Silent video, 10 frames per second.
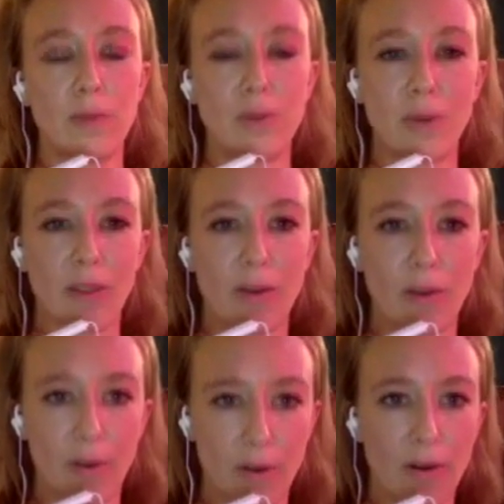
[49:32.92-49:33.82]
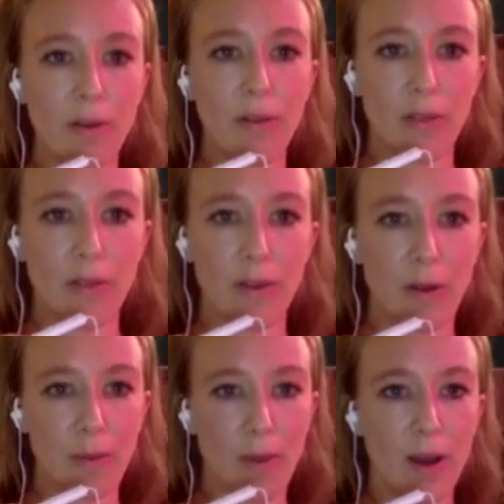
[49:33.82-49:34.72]
Between the earth,
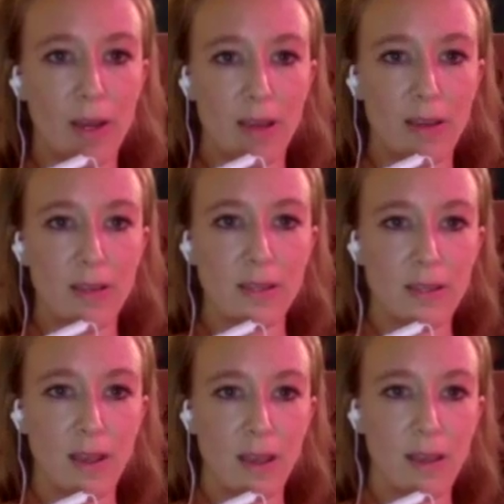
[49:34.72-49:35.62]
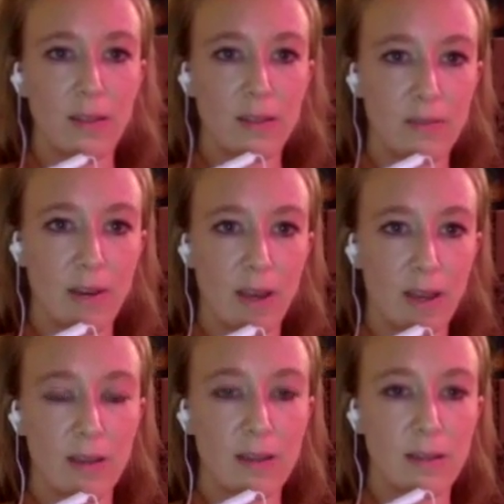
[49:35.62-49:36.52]
our bodies, and the
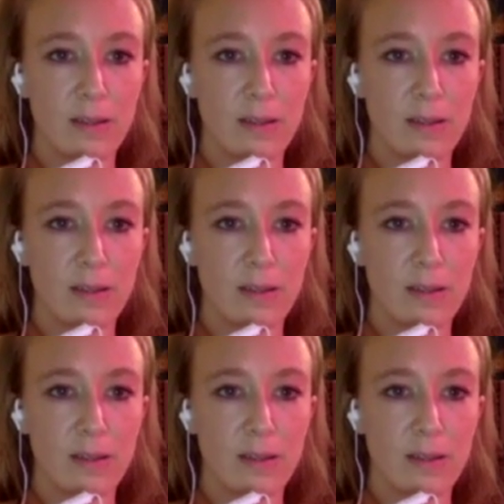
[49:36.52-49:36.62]
divine.